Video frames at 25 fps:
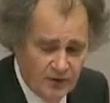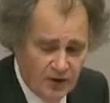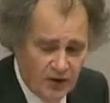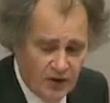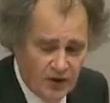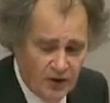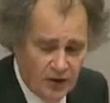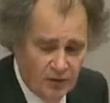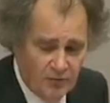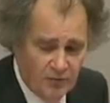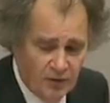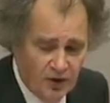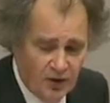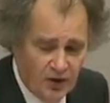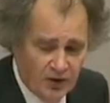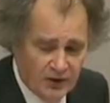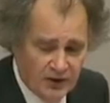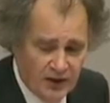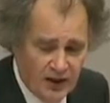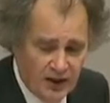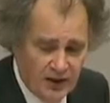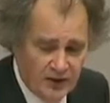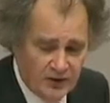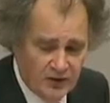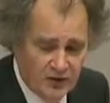um,
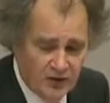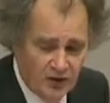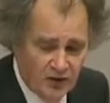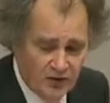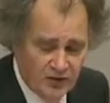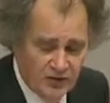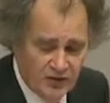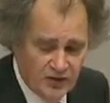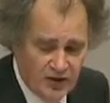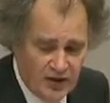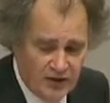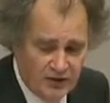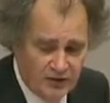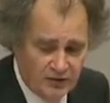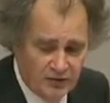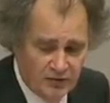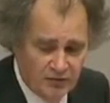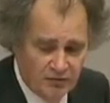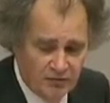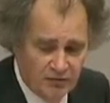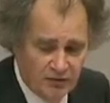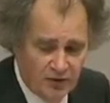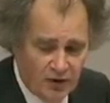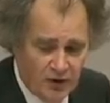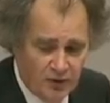online content
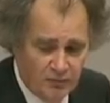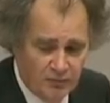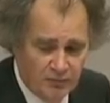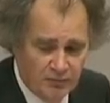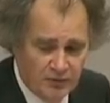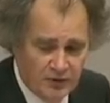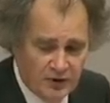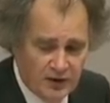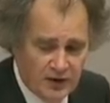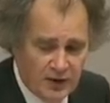from